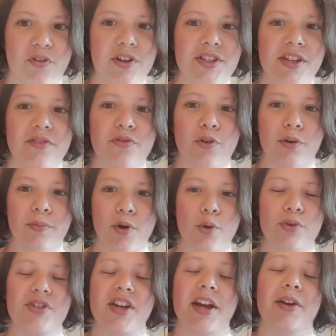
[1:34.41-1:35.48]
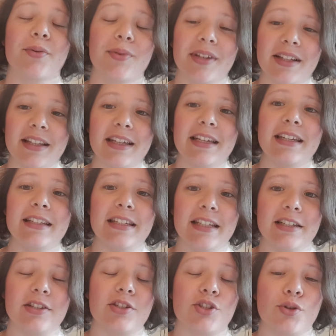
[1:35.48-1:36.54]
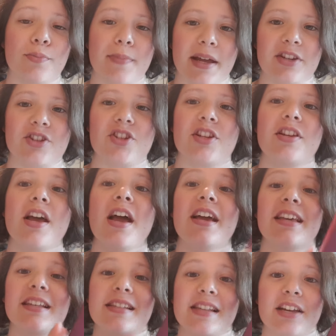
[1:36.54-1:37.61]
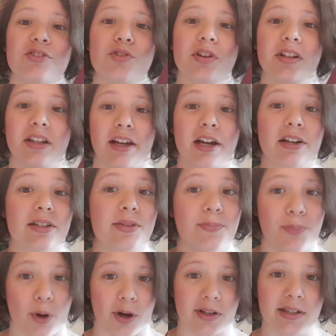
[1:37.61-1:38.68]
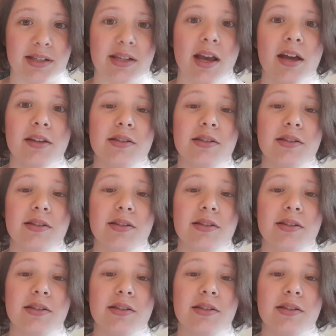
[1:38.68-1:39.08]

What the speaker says: First and foremost, I really need to mention Cassandra Clare's books.